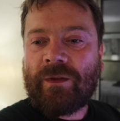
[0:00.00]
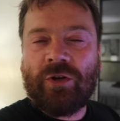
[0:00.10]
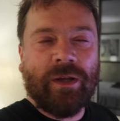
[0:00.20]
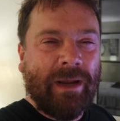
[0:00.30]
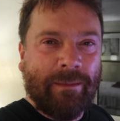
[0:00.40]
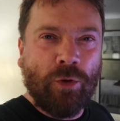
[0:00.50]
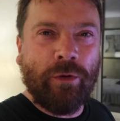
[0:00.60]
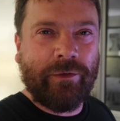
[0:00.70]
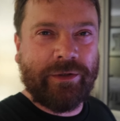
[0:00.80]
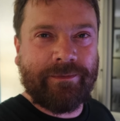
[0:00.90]
you can make
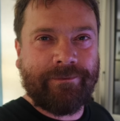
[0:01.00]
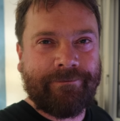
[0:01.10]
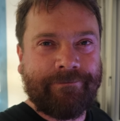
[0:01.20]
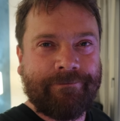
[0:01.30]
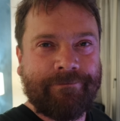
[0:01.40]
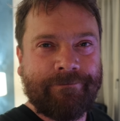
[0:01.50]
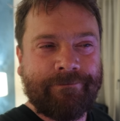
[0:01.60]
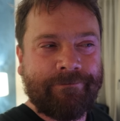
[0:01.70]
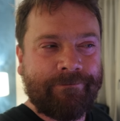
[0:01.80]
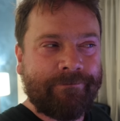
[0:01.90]
moves.
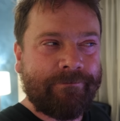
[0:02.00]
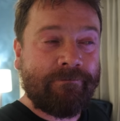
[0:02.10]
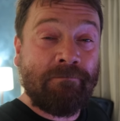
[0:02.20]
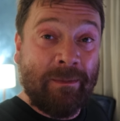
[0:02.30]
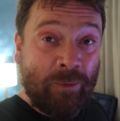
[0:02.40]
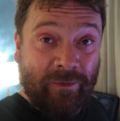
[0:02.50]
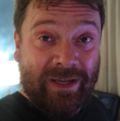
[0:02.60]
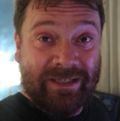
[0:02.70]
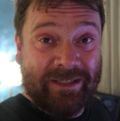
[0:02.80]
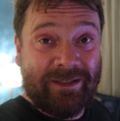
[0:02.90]
Make
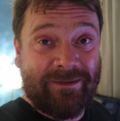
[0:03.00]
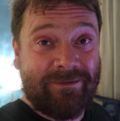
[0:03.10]
movies.